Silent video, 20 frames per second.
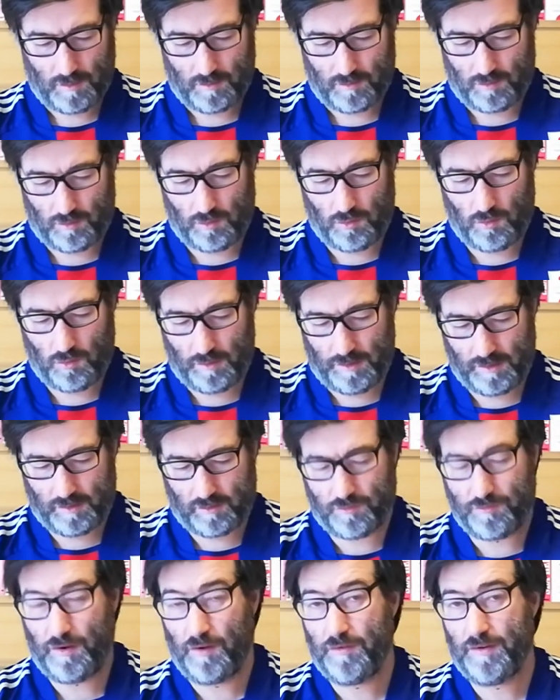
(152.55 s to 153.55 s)
So
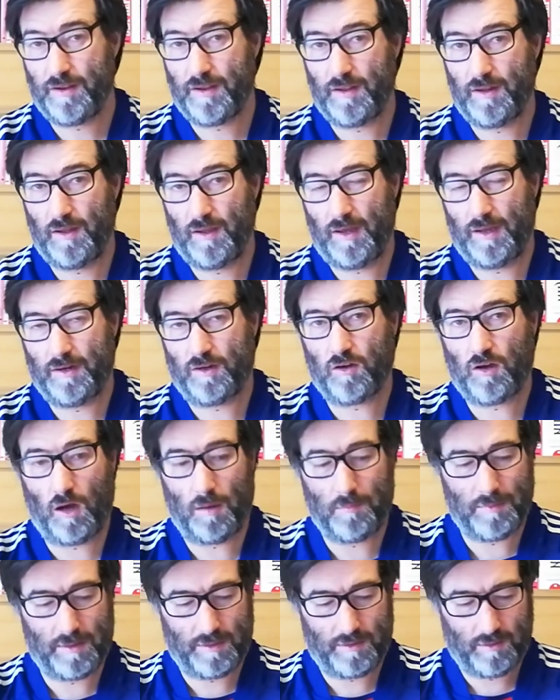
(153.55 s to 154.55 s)
it's very
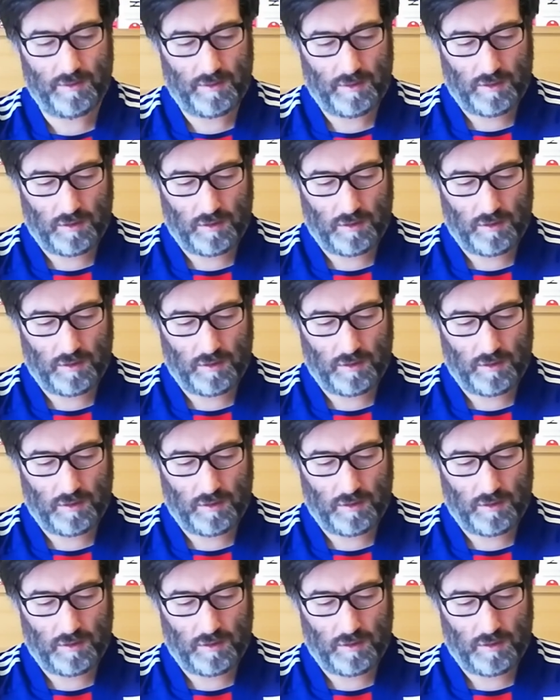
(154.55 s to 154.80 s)
uncommon